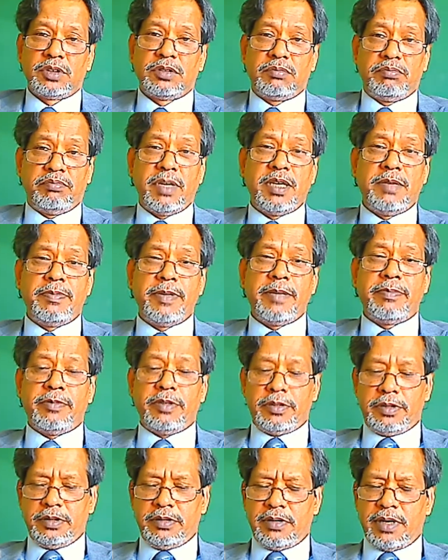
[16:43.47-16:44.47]
Many people
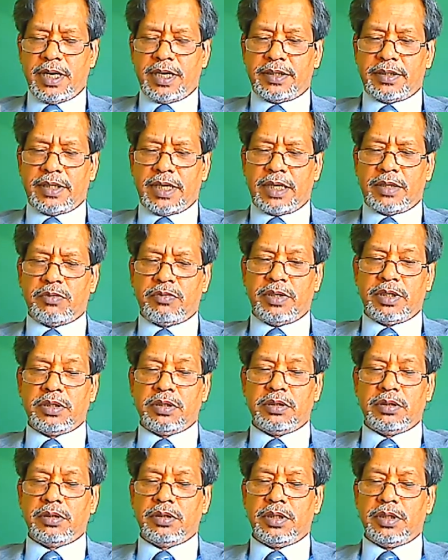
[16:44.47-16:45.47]
do ask that
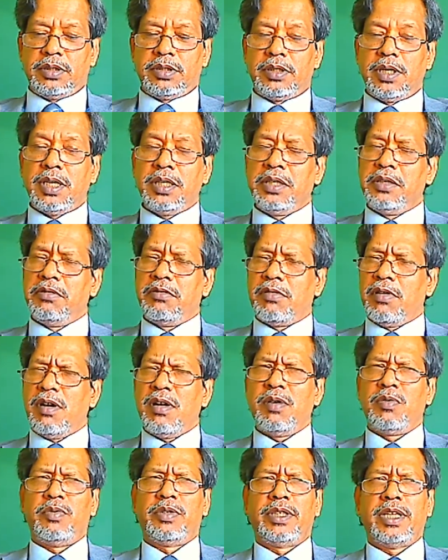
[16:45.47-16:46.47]
question. There's nothing
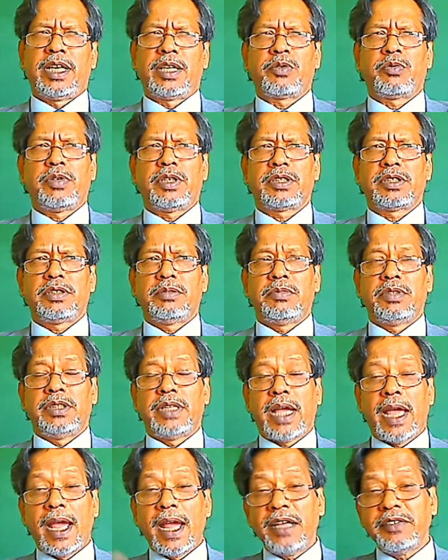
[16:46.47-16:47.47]
wrong with that question. But
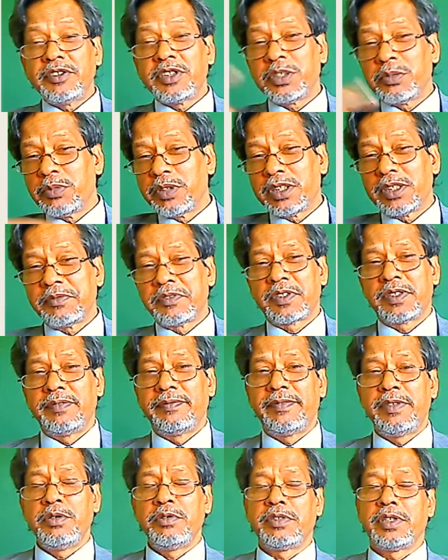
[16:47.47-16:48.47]
the answer becomes
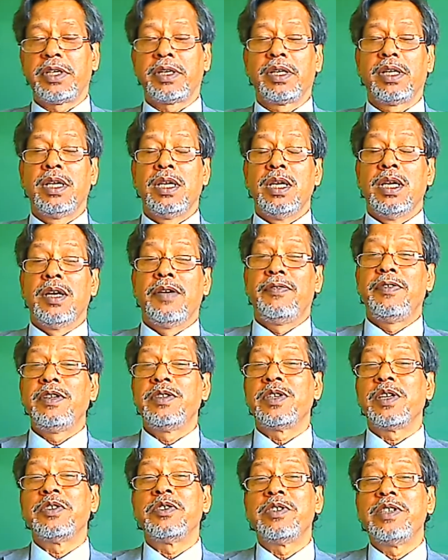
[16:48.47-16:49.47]
confusing. If he
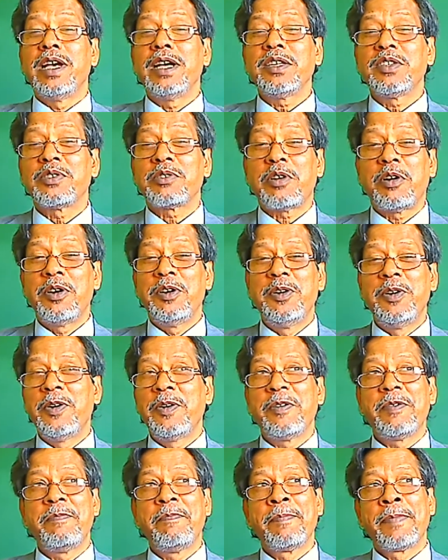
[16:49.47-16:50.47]
says yes or
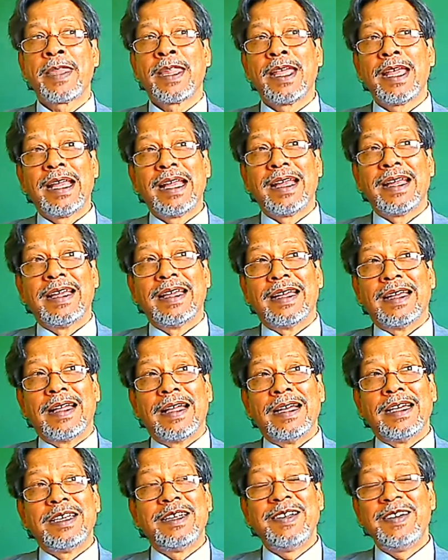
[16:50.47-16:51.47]
no,
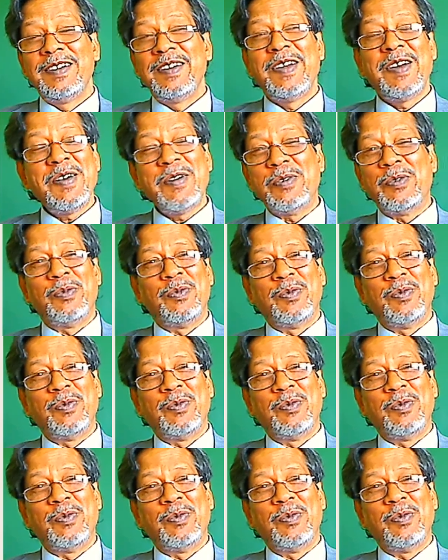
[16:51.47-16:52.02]
you don't know.